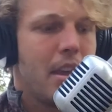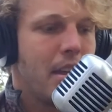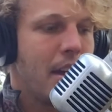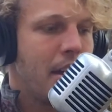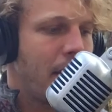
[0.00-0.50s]

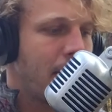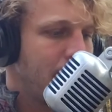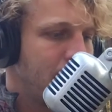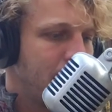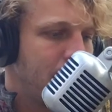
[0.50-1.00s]
Yeah, I
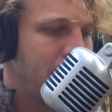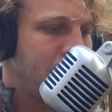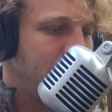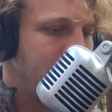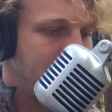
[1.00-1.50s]
guess you
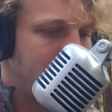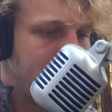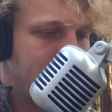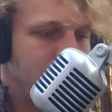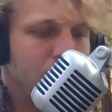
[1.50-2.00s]
alluded
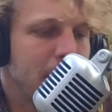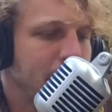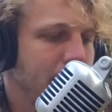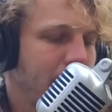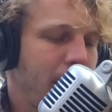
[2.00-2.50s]
to
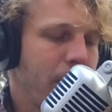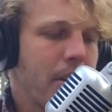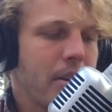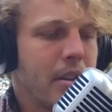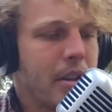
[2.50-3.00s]
Mystic Highway
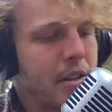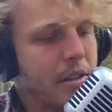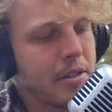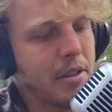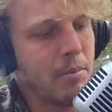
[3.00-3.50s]
earlier.
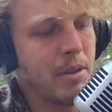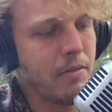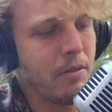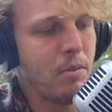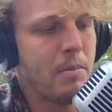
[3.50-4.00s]
There's going to be a
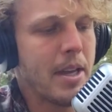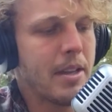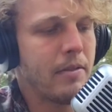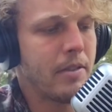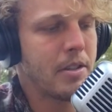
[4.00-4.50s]
full
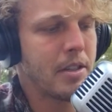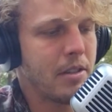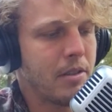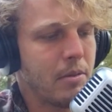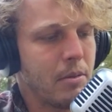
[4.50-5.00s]
band
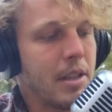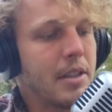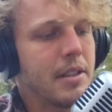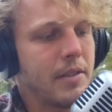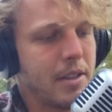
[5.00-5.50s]
version
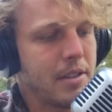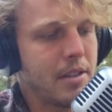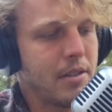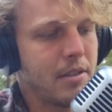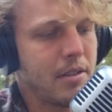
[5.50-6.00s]
released of this
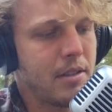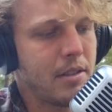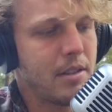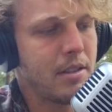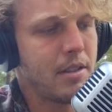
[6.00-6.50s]
tune.